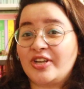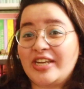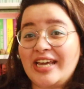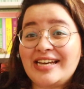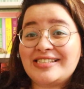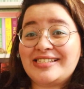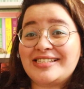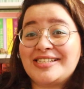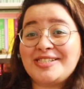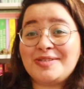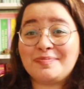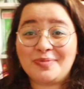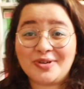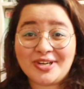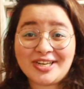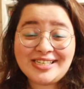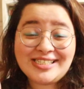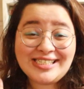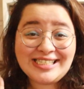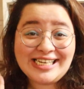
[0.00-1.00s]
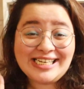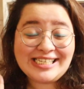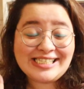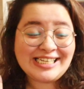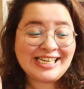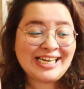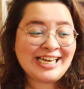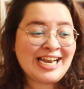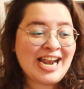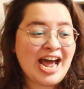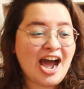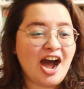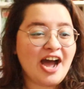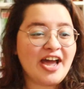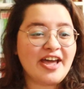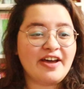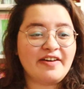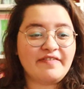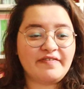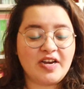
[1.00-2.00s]
So yes, it's Booker season.
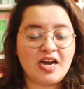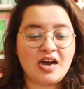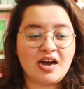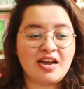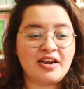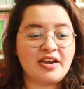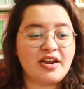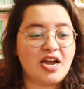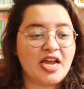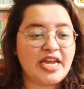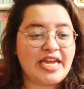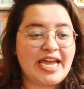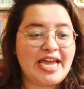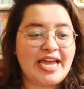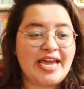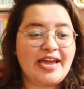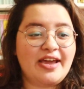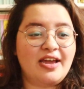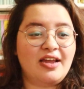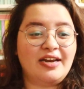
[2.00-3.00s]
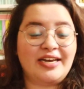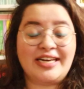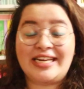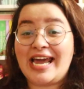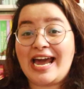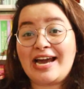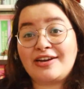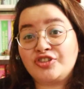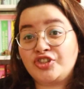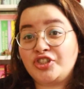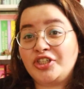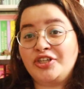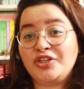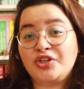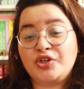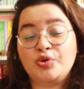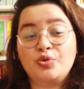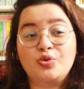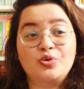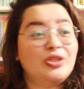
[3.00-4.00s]
I have done a
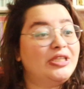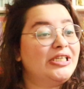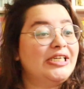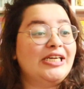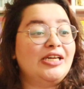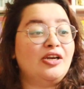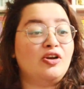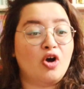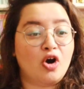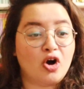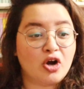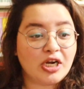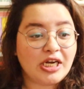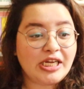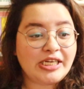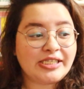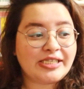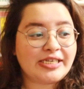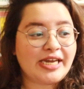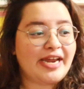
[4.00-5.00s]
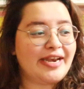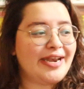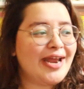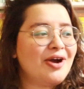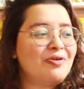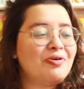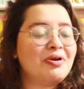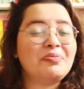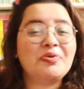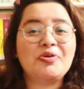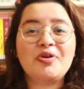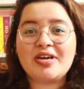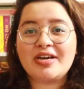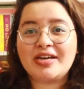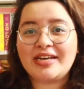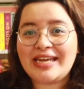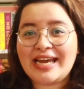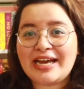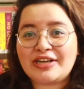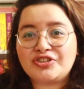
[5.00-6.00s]
reaction to the long list and now I'm doing
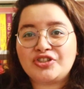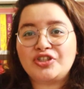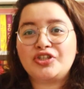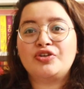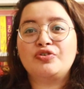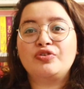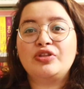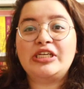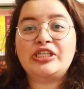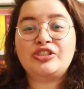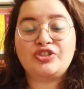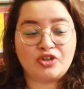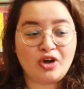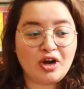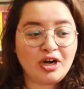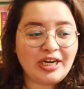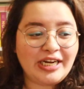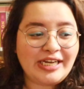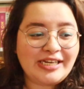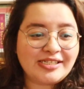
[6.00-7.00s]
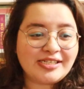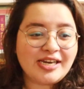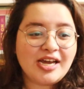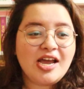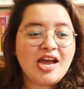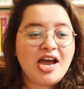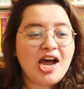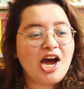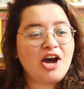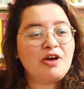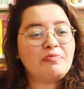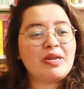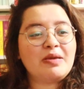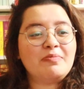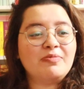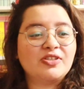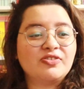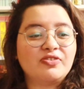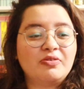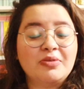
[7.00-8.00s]
a reaction to the short list. How many
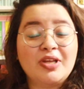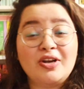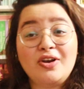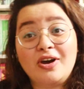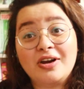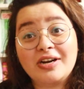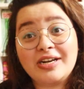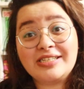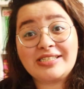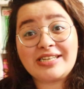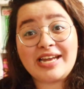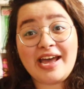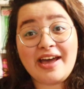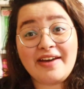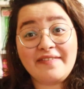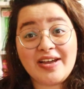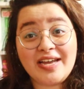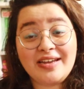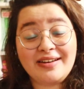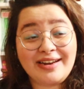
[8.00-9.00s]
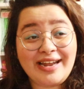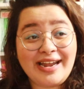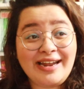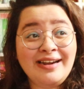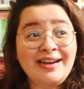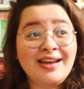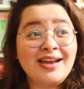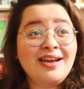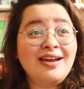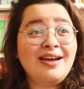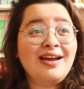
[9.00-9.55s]
books from the long list have I read?